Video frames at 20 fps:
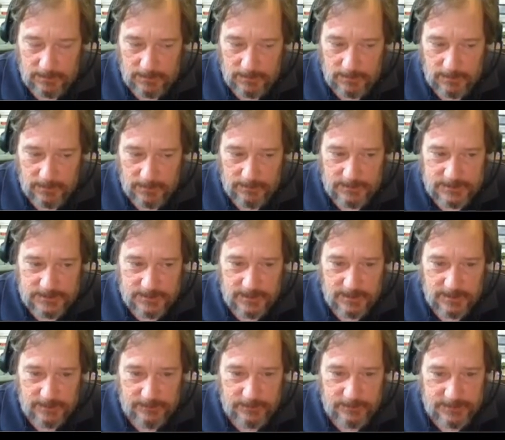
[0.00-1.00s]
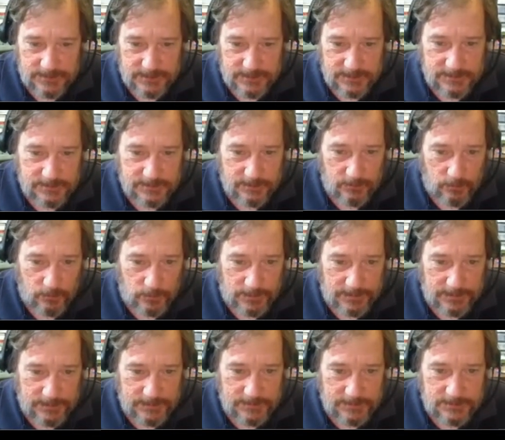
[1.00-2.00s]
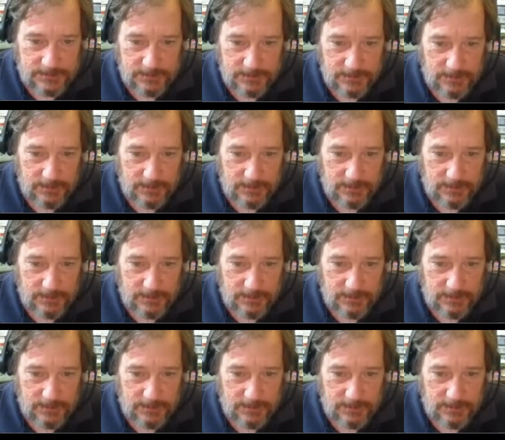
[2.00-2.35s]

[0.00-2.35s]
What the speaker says: herbicide resistant weeds